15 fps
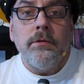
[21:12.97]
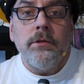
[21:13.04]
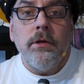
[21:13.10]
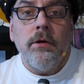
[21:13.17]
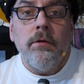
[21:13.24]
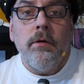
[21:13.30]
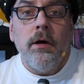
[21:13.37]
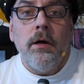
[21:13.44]
So
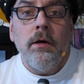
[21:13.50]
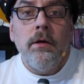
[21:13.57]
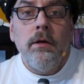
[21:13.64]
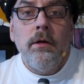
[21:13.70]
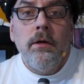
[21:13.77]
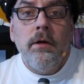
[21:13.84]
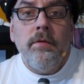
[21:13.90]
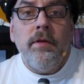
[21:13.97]

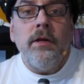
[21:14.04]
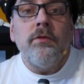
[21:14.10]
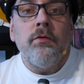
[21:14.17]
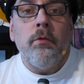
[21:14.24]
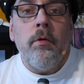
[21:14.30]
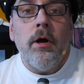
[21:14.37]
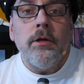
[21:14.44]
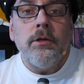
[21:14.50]
thanks
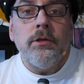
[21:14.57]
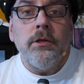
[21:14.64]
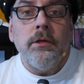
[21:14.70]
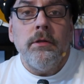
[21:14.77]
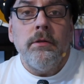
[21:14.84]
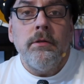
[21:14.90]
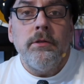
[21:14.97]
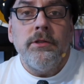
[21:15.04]
for
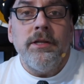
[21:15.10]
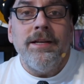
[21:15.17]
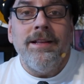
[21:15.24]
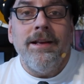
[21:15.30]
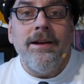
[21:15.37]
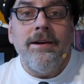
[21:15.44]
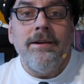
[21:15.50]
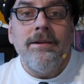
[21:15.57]
watching. See you
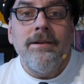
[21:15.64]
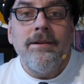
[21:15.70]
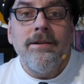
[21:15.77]
later.